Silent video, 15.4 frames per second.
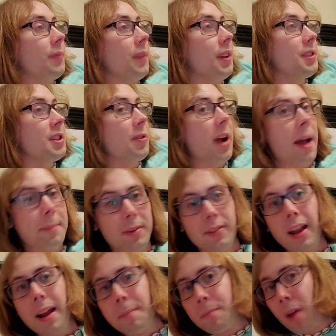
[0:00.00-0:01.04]
see what happens.
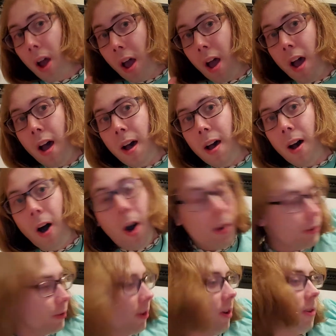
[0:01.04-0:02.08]
And
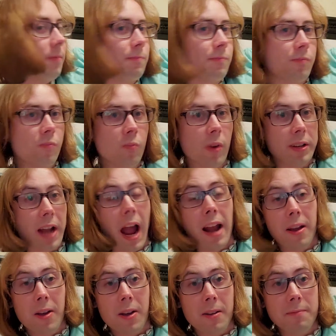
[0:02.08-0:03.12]
also, what kind
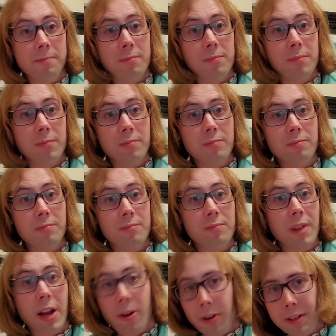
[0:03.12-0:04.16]
of
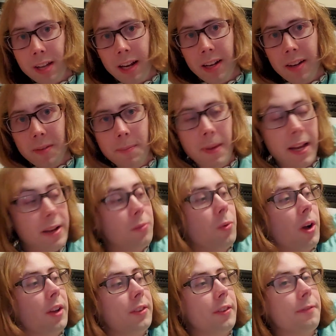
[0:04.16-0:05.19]
irritated me
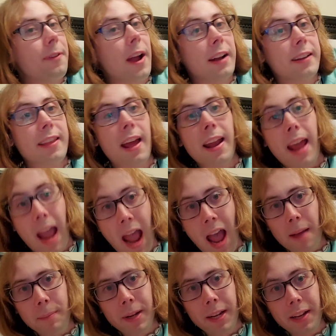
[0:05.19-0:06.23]
was the fact that
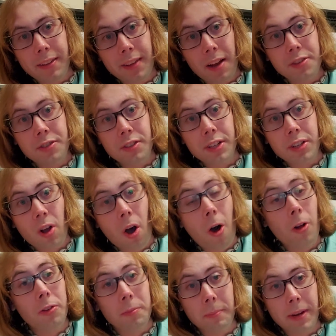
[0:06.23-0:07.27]
Abby essentially
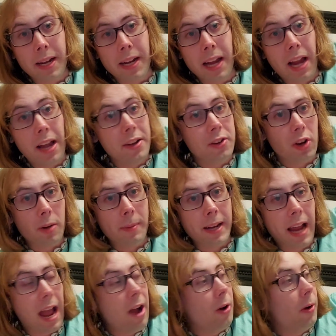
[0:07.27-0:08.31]
called me and Derby
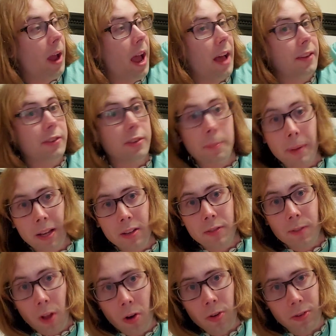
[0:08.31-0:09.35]
out as the biggest
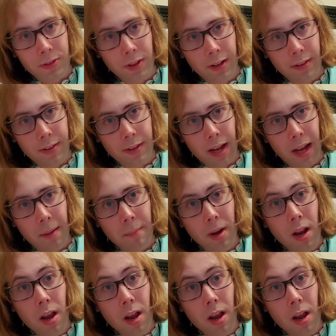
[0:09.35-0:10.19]
floaters in this game,